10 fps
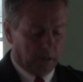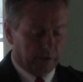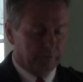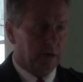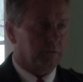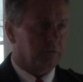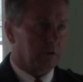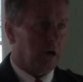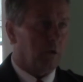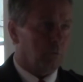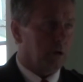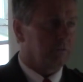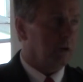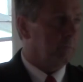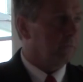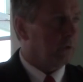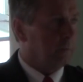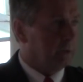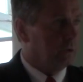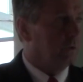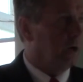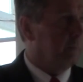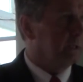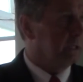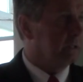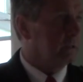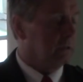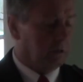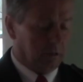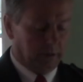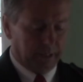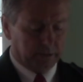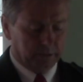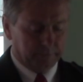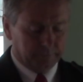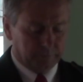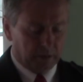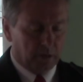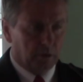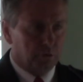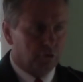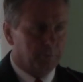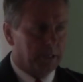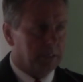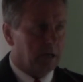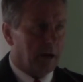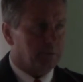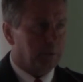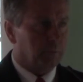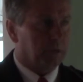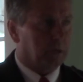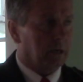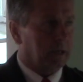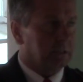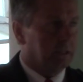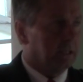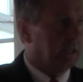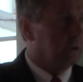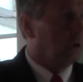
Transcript: I've never forgot where I've come from and who helped me get elected. Too many times people get elected to get in